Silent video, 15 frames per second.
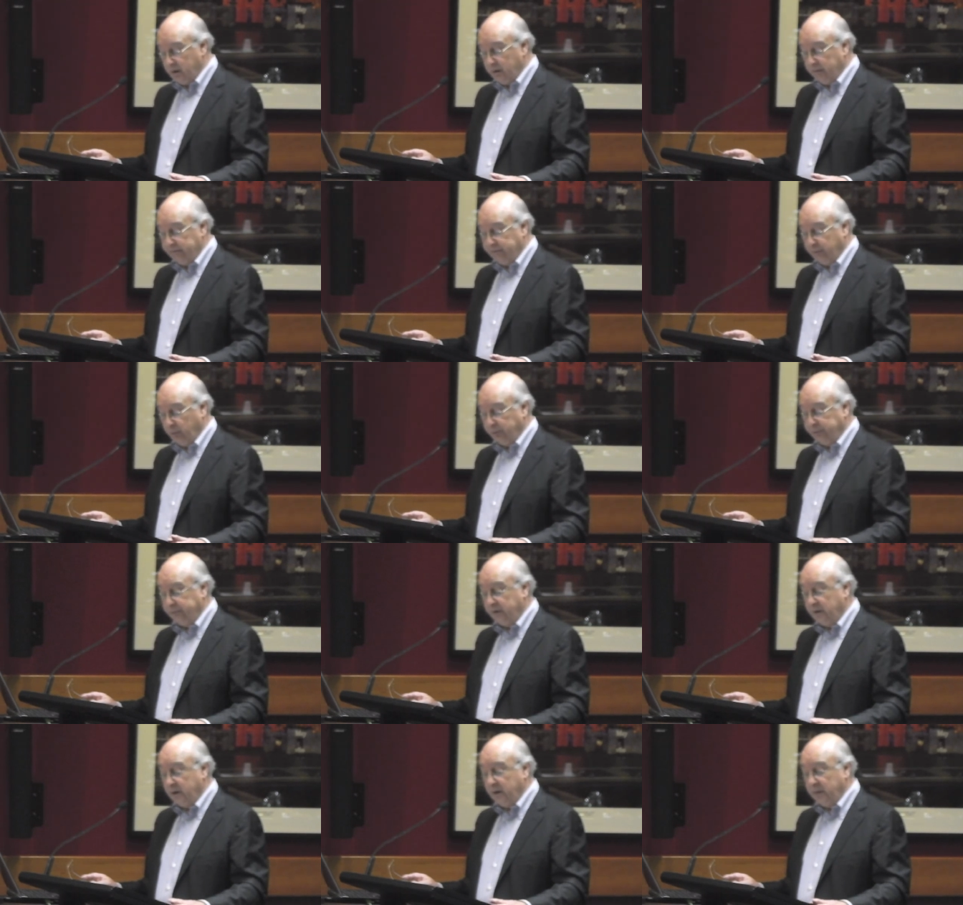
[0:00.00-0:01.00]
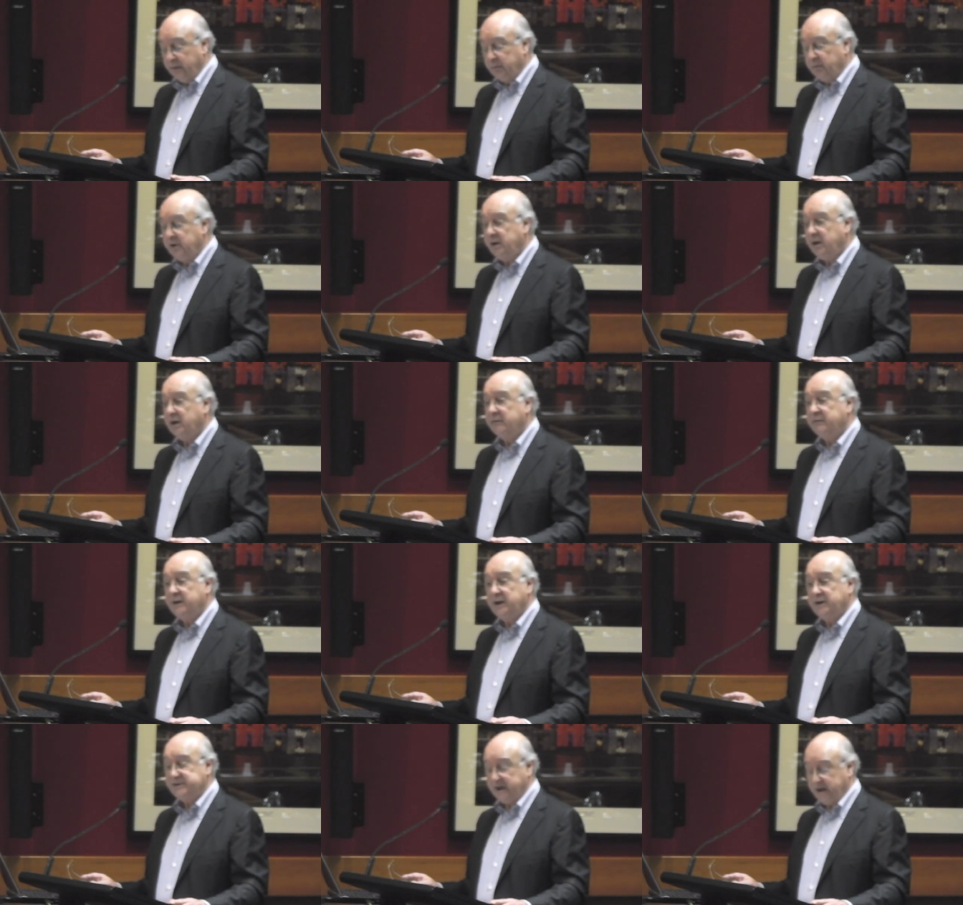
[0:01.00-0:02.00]
Fourth, the meaning of
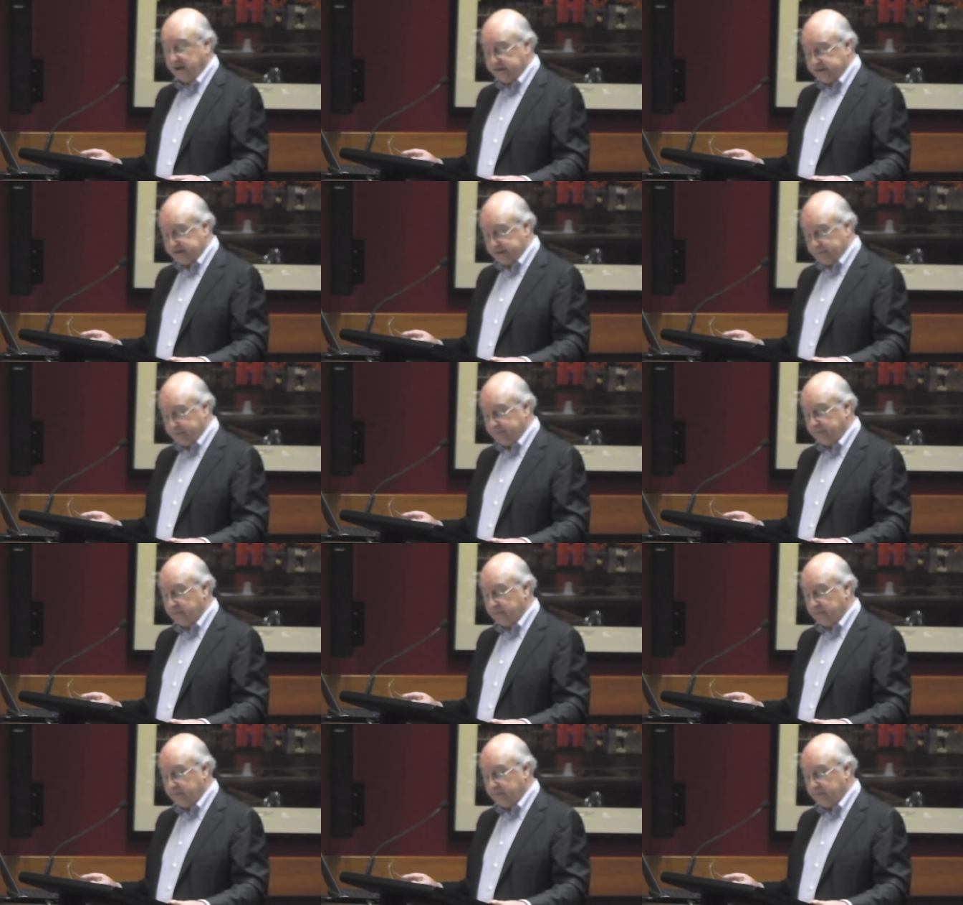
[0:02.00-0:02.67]
any text,